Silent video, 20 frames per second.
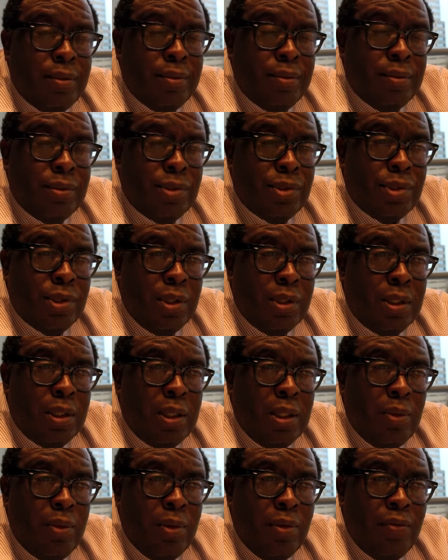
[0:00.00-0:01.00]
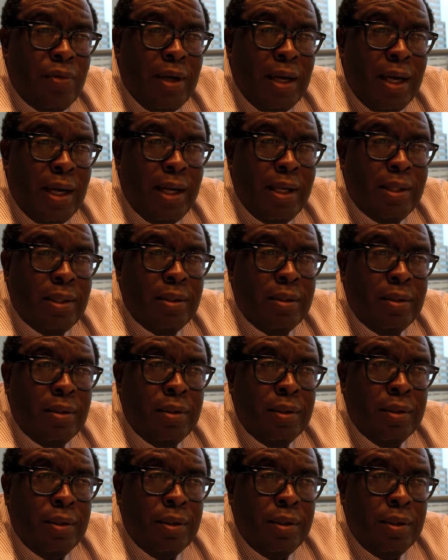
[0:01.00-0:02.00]
Certainly we've had
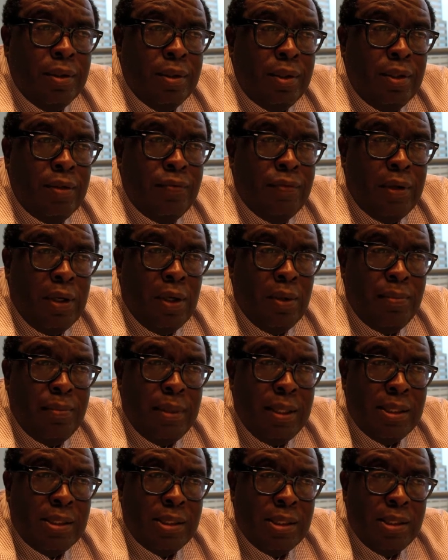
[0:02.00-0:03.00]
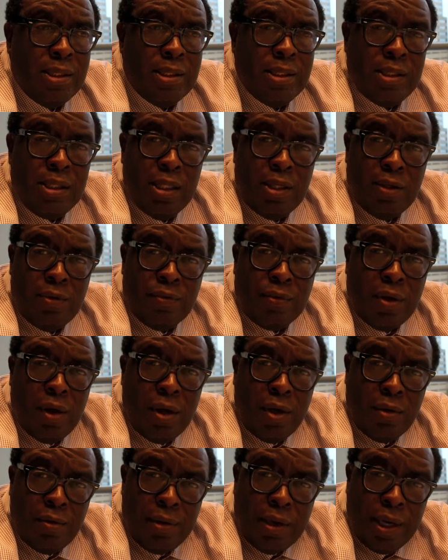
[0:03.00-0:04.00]
developments in the state of
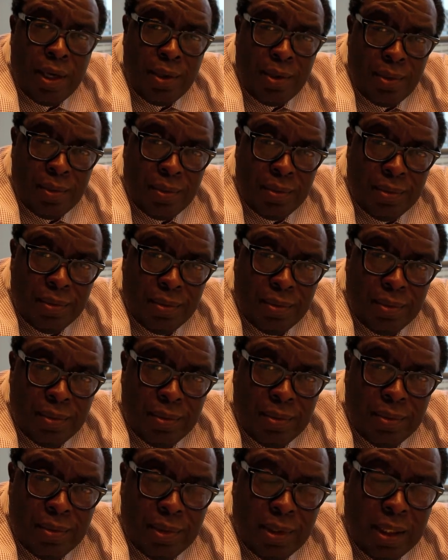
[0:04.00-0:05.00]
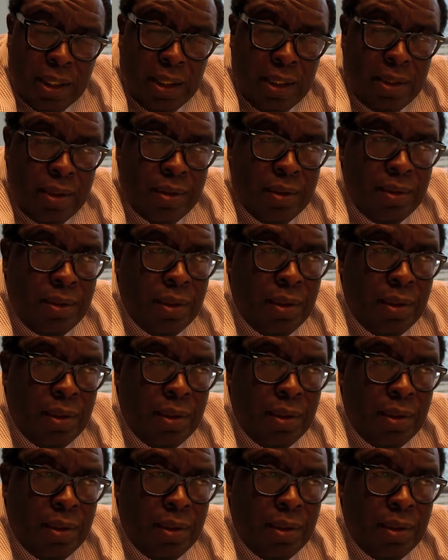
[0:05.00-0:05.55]
Colorado in the